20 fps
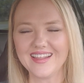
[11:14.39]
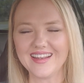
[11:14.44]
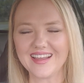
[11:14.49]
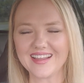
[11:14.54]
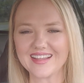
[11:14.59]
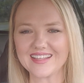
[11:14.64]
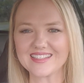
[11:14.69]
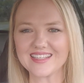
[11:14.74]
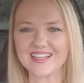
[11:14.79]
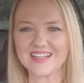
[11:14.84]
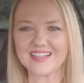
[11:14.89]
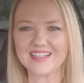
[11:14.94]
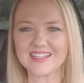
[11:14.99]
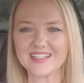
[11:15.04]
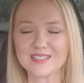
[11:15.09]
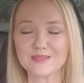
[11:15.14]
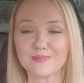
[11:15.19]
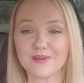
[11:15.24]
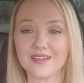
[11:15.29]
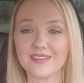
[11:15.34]
I guess I didn't
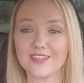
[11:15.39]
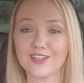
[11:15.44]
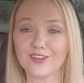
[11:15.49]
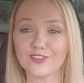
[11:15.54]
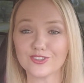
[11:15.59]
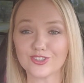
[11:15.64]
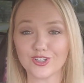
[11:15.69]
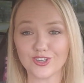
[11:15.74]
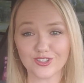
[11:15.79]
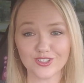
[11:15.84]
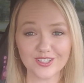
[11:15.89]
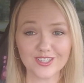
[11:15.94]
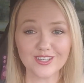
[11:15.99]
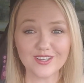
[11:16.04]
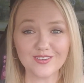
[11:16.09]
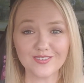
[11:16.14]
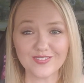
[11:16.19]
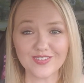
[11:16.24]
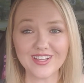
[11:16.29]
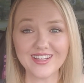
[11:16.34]
explain the alternative
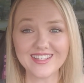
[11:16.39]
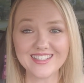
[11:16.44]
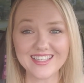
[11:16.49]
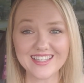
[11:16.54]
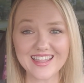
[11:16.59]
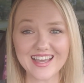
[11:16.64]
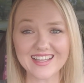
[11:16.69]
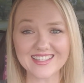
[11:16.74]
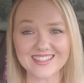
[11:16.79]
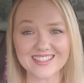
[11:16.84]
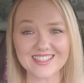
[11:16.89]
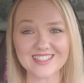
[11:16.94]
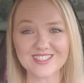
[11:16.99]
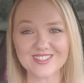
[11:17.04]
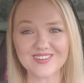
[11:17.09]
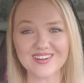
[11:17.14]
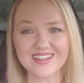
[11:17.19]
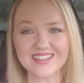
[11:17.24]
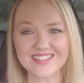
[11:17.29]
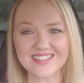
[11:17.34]
to that
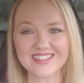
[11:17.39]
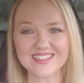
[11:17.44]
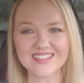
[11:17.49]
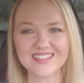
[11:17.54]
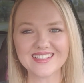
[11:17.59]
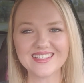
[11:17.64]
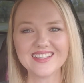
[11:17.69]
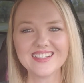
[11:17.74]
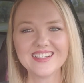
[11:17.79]
situation.